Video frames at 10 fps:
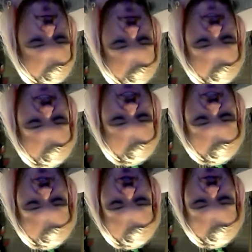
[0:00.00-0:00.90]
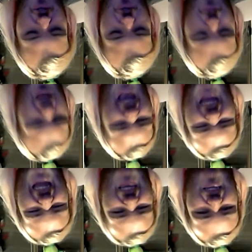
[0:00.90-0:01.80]
it's just not good
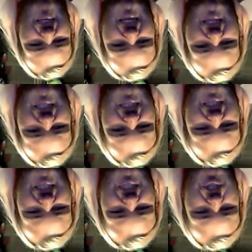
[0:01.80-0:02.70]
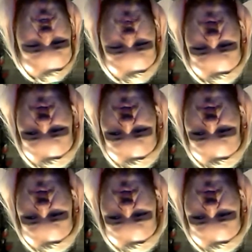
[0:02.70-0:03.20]
planning. It's just stupid.